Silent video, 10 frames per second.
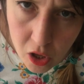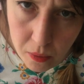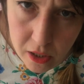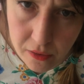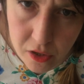
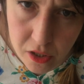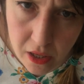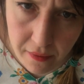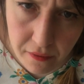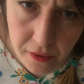which I've just
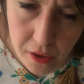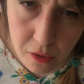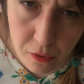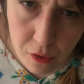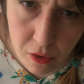done for you,
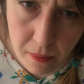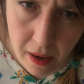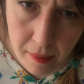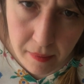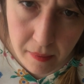from
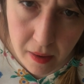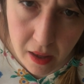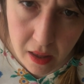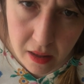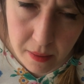
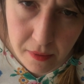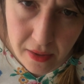some of